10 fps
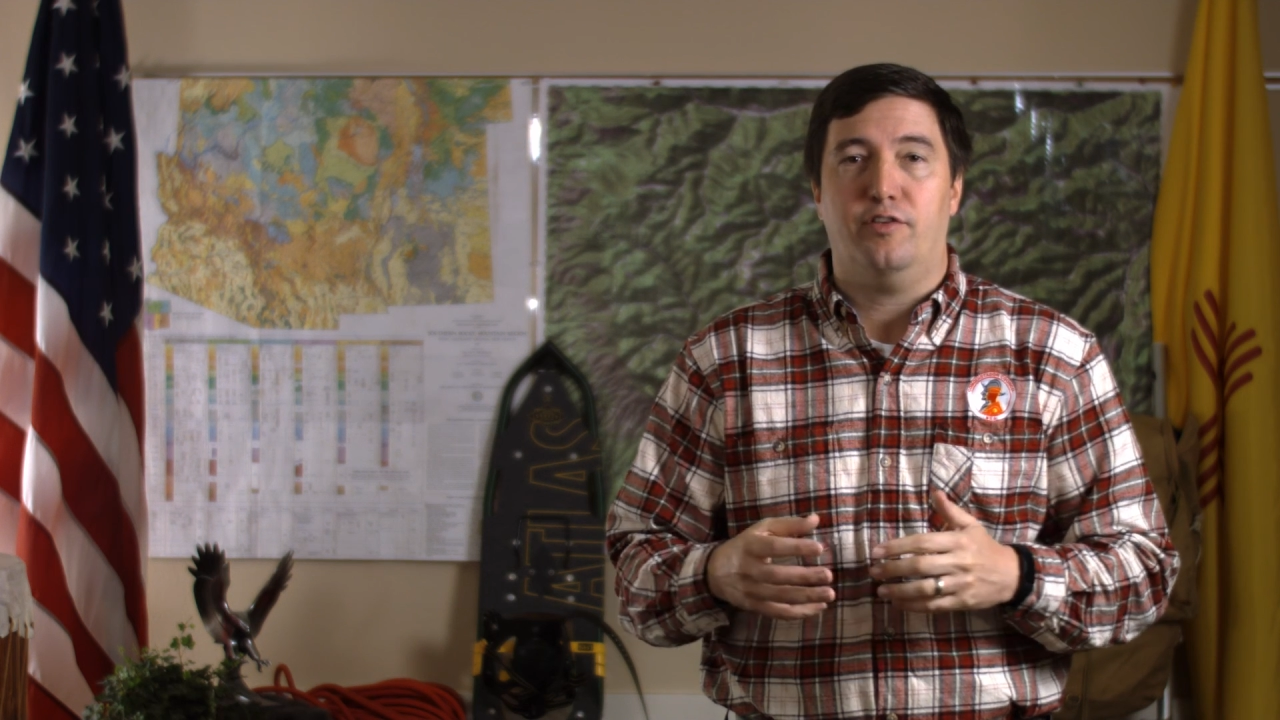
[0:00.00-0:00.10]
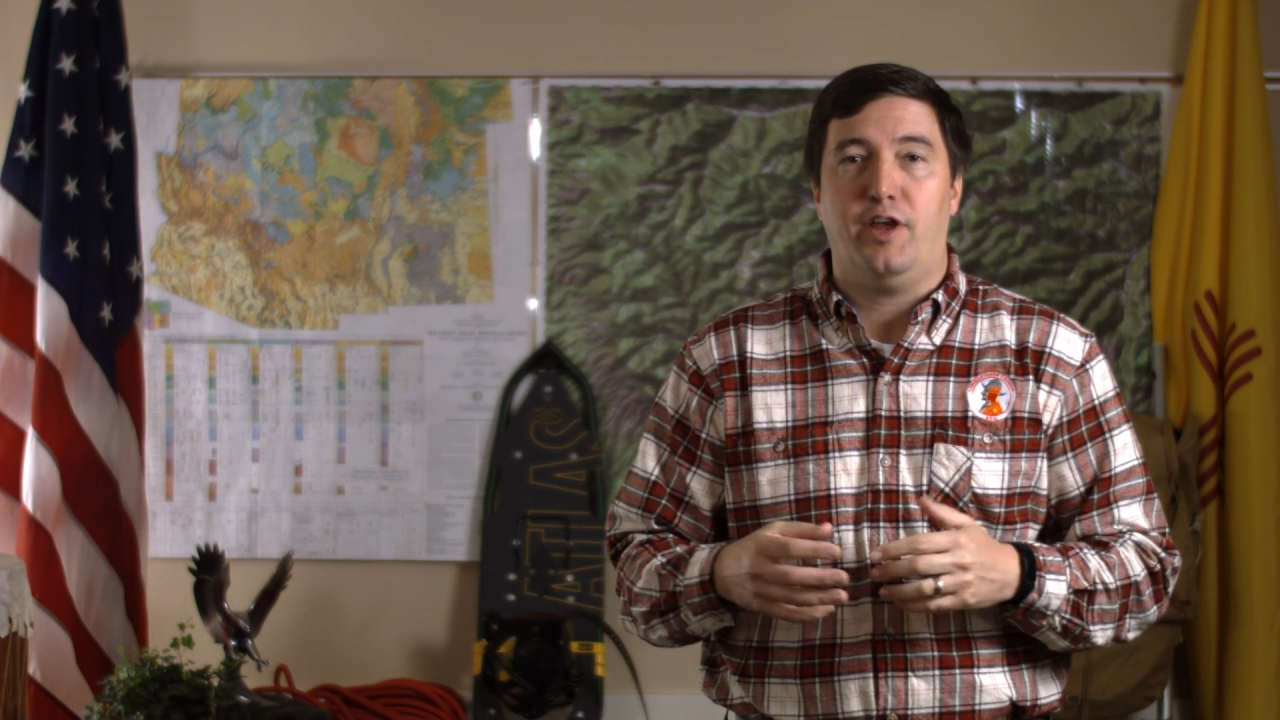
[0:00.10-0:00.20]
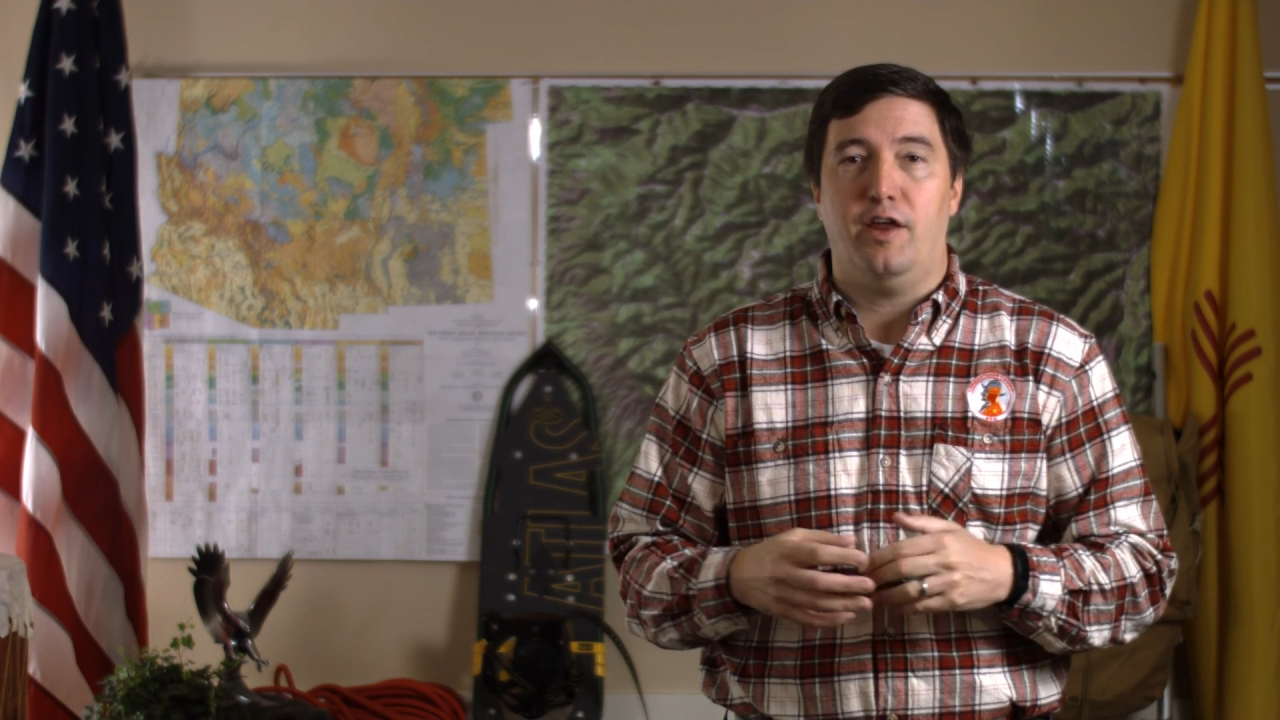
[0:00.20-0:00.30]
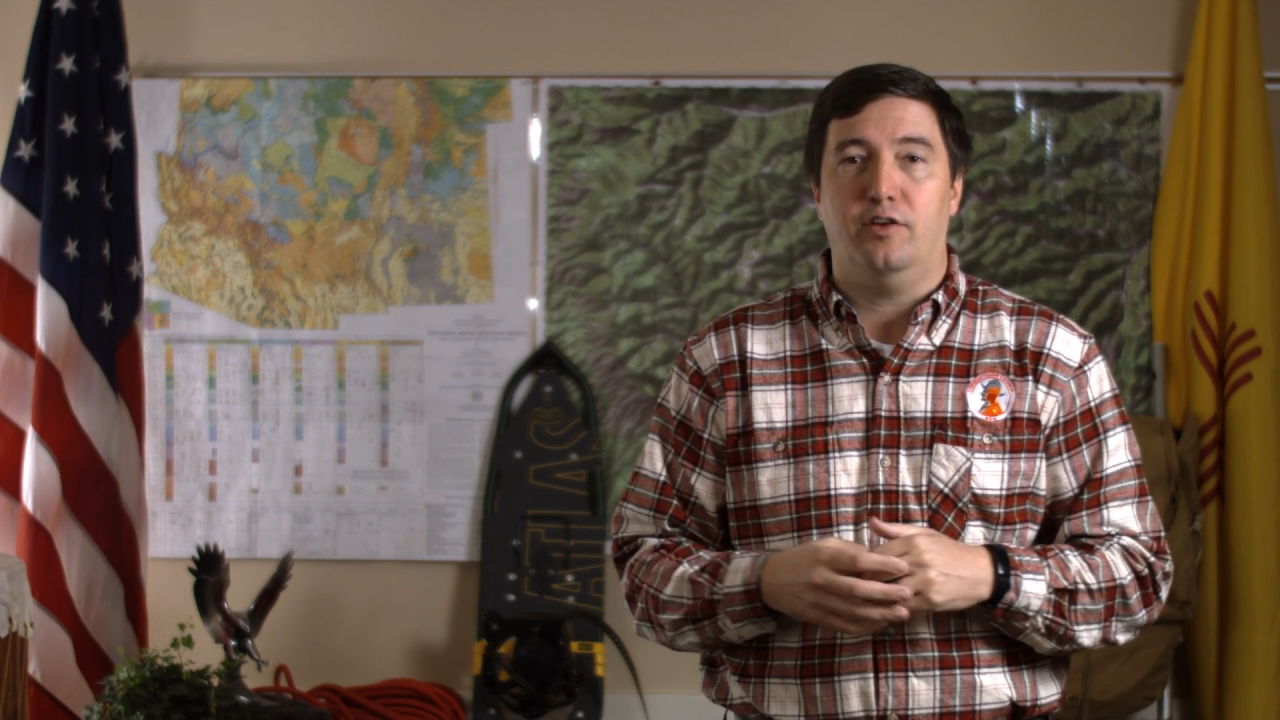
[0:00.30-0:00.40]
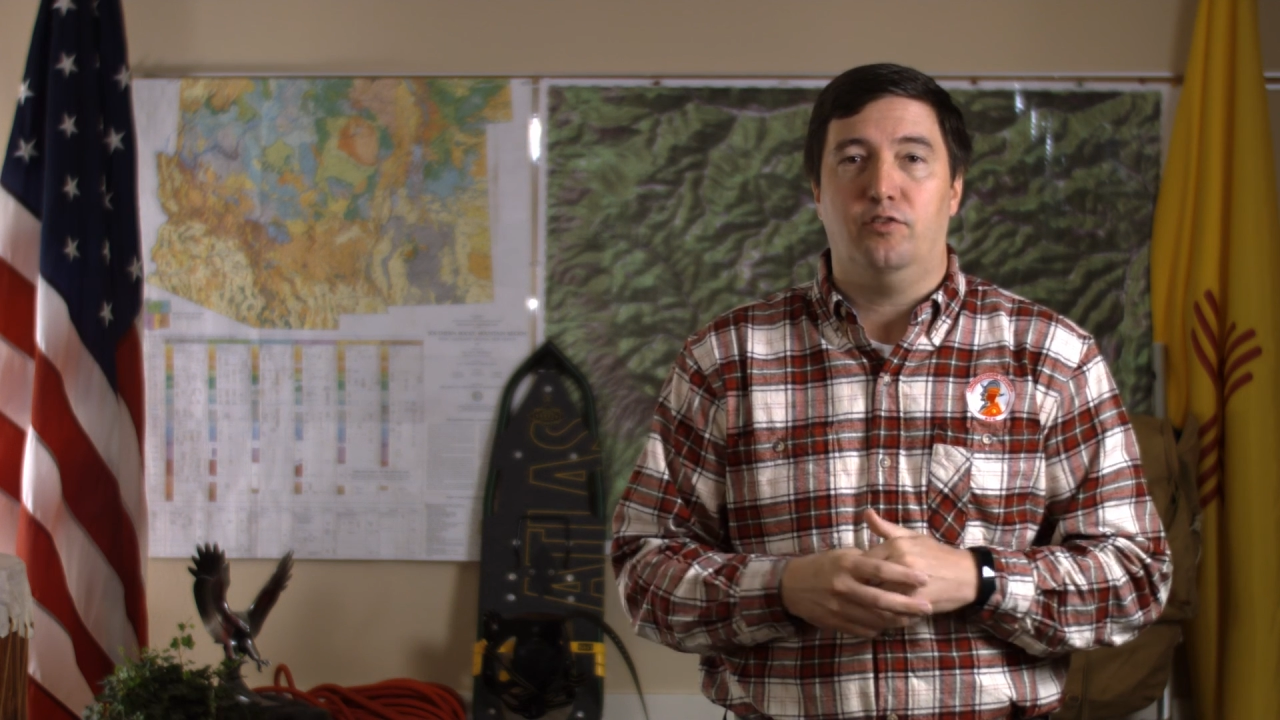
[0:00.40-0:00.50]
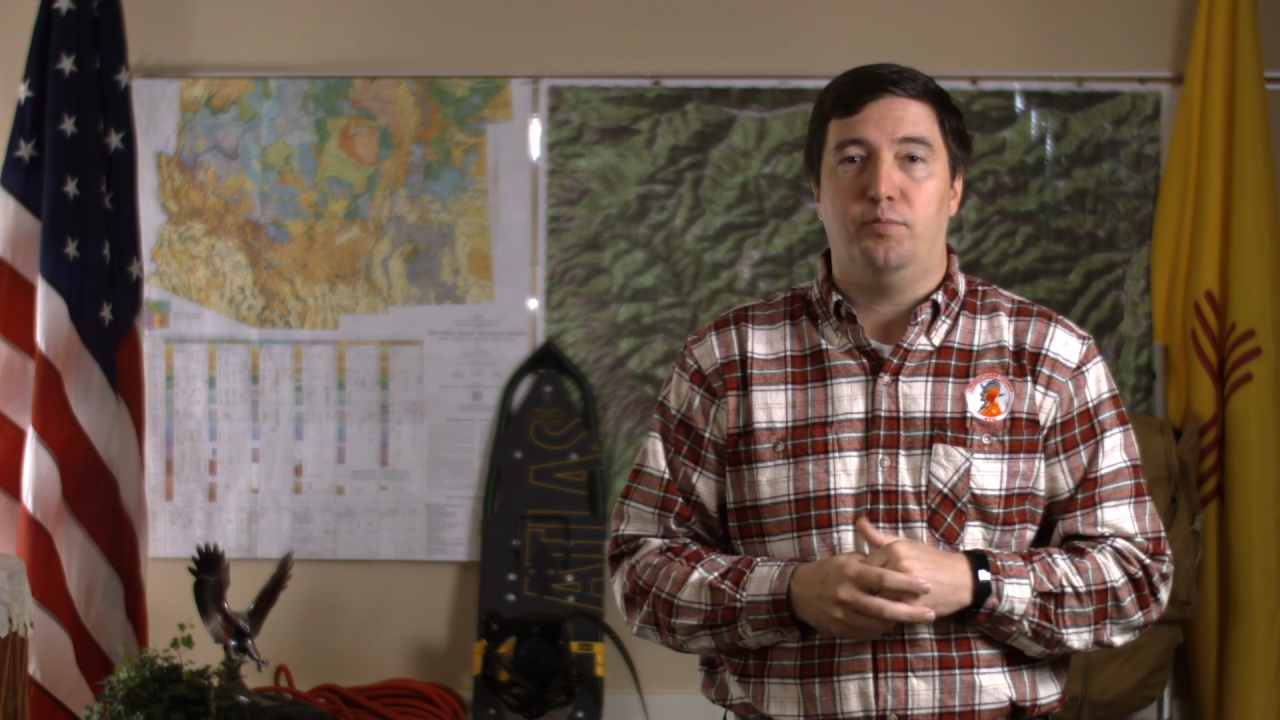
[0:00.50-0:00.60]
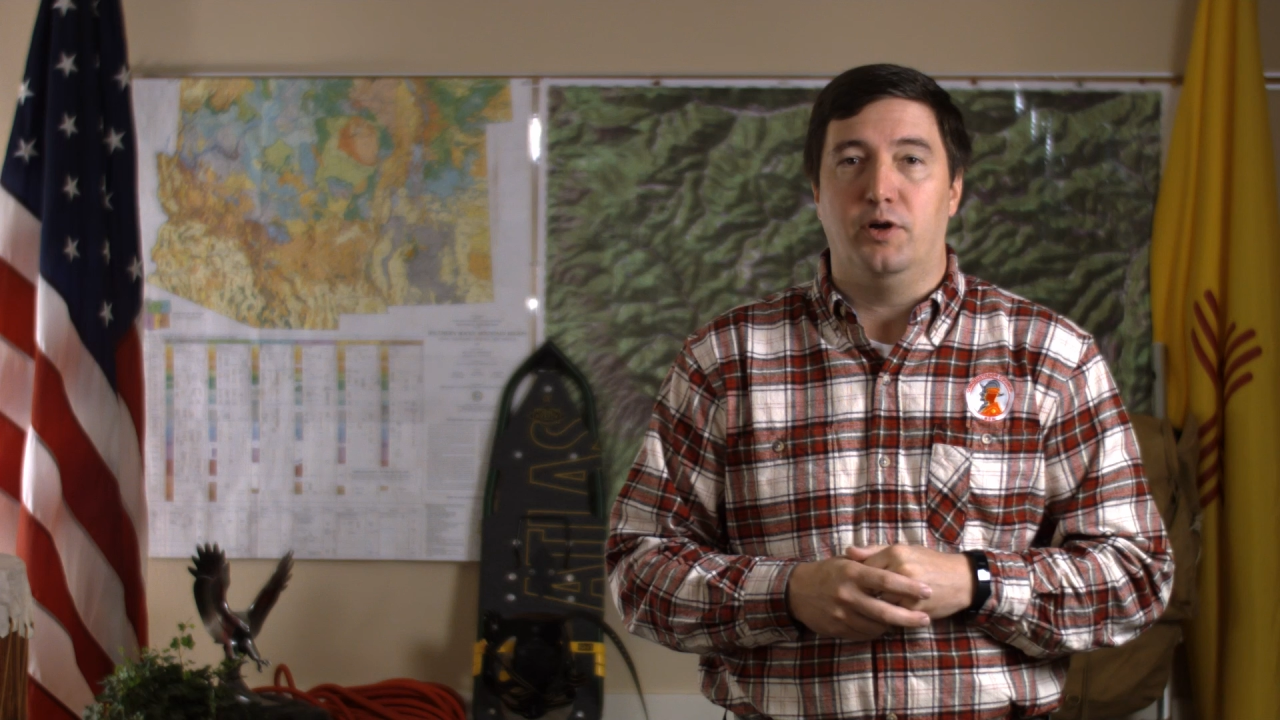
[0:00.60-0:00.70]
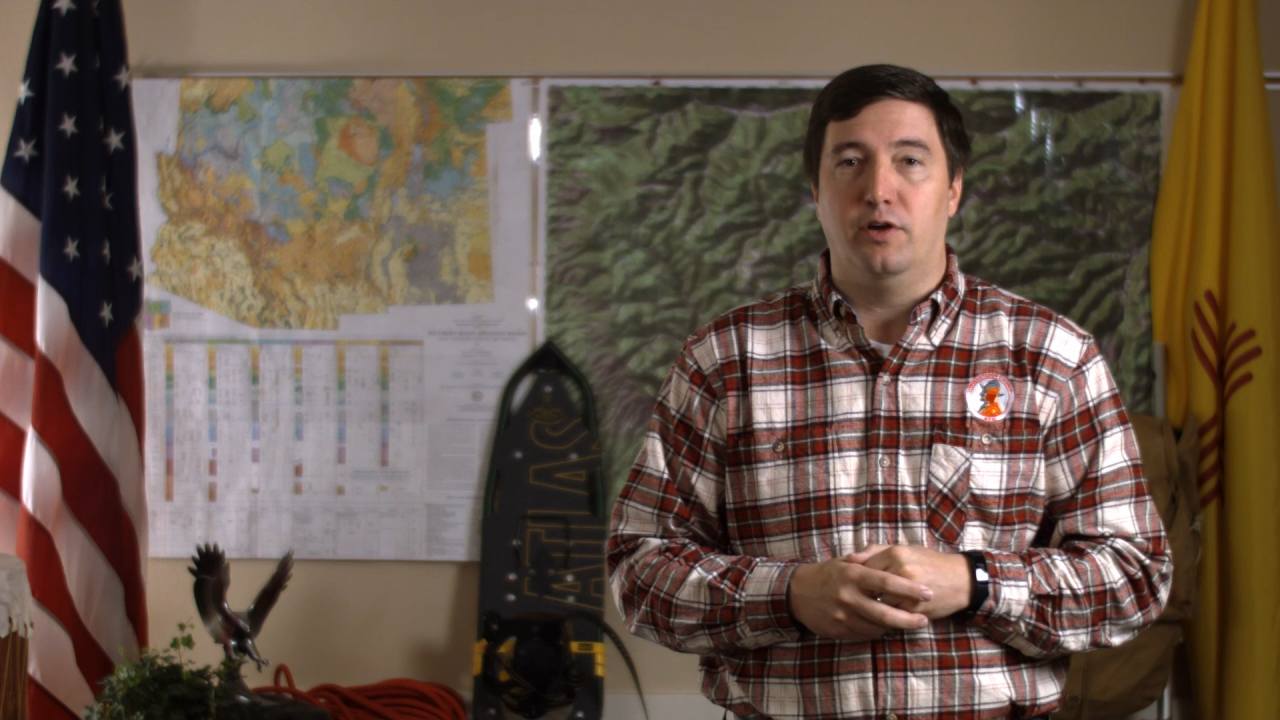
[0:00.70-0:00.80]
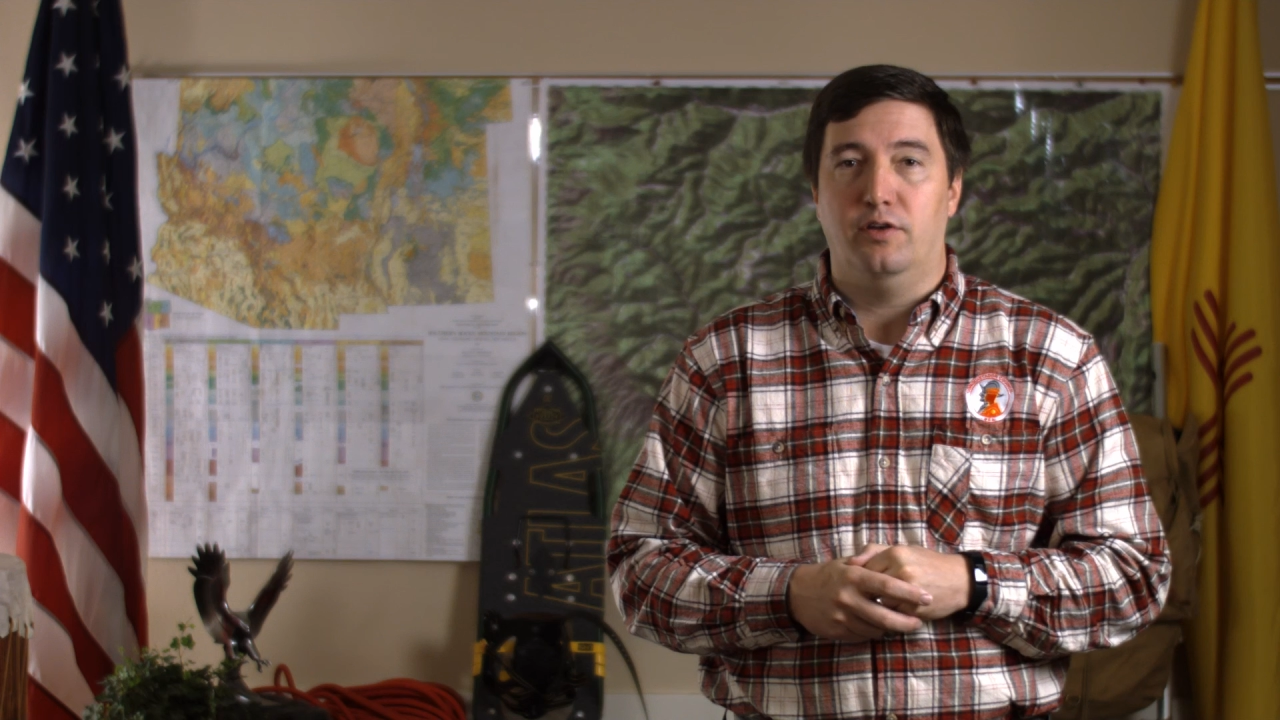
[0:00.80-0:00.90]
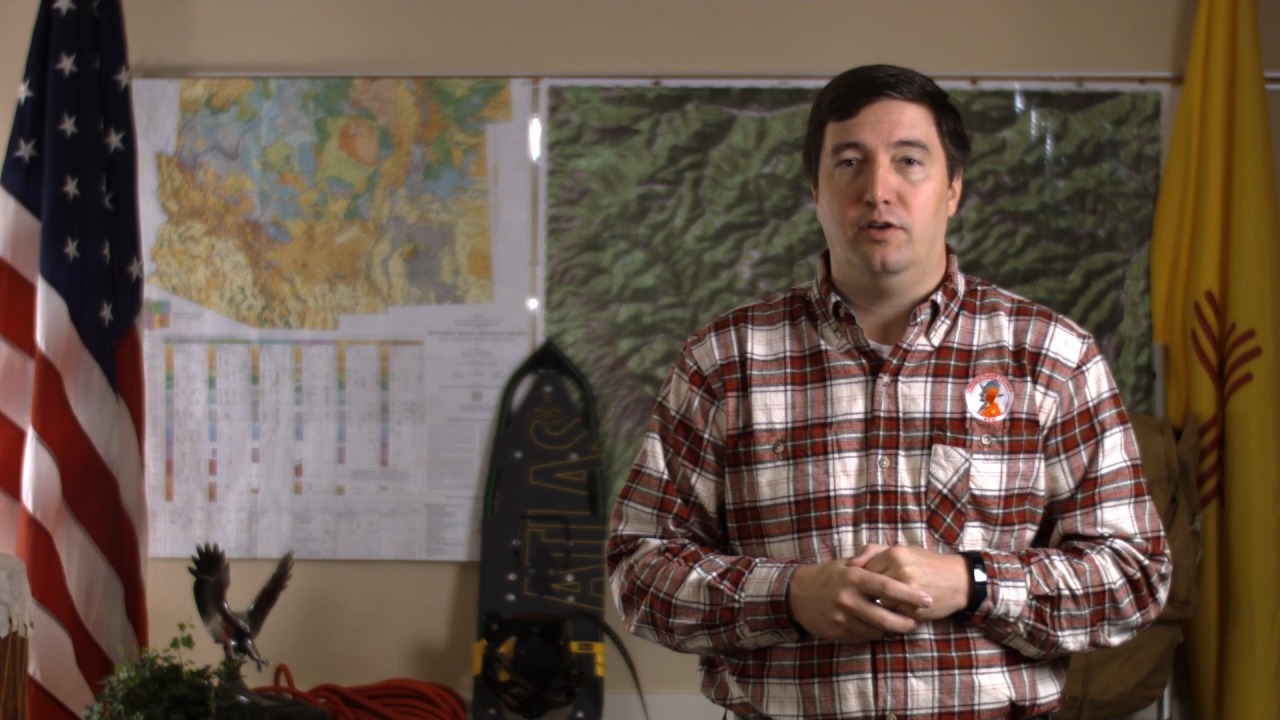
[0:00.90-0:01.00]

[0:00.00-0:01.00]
scouting spirit.